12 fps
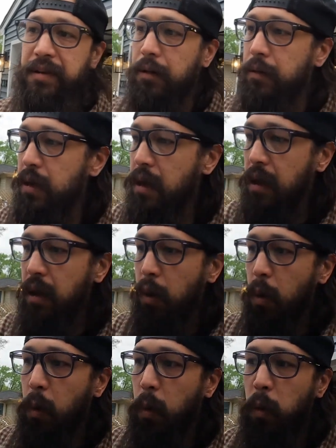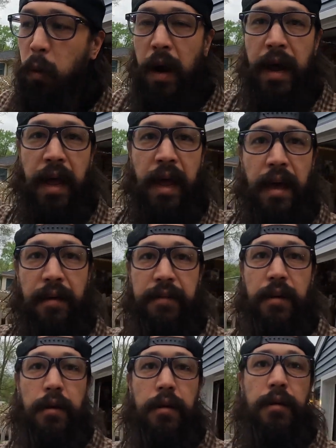So way
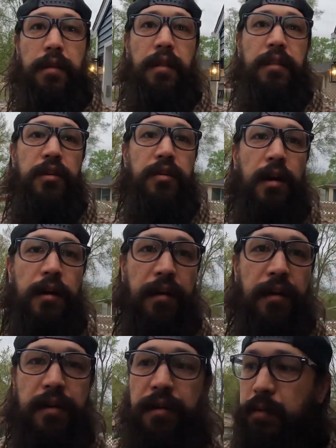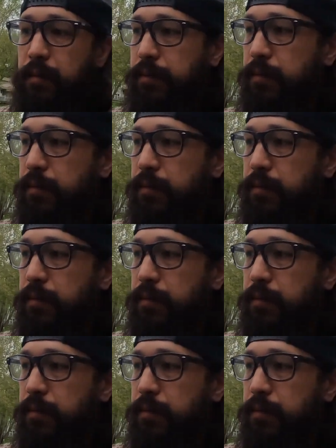heavier than the truck is,